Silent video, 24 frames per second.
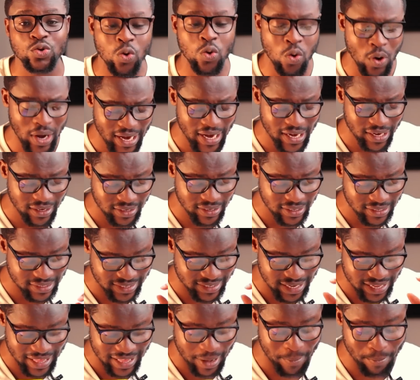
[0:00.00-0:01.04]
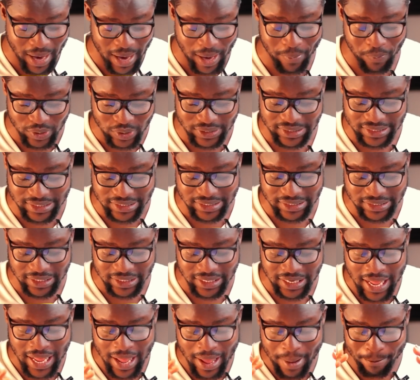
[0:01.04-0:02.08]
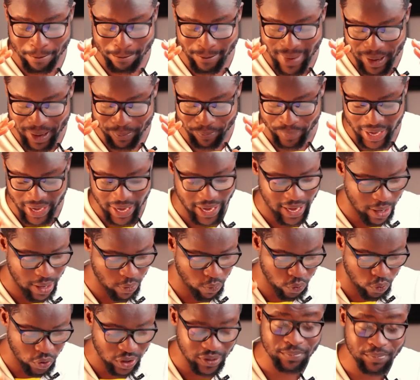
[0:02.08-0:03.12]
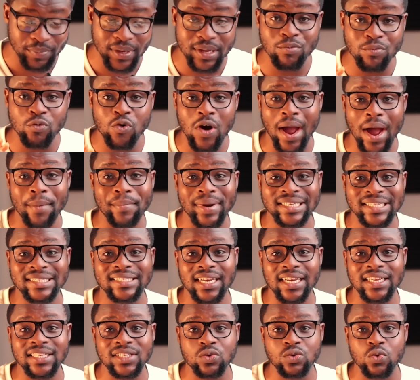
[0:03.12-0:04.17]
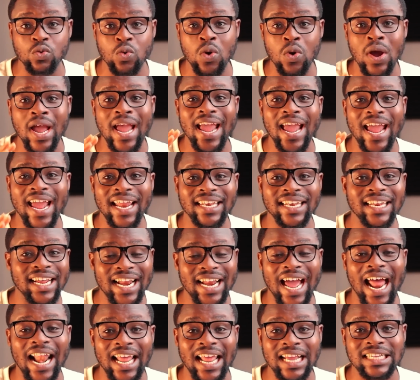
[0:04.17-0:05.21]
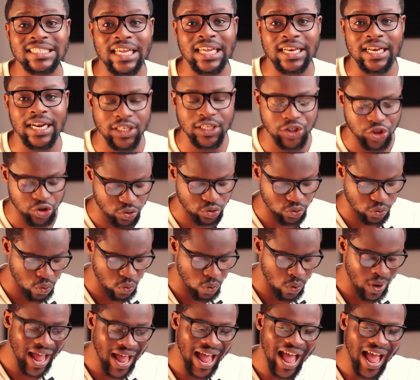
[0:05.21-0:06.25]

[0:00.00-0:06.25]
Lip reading: So, in centre back position, my pair would be Mohammed Salisu and then Alexander Djiku.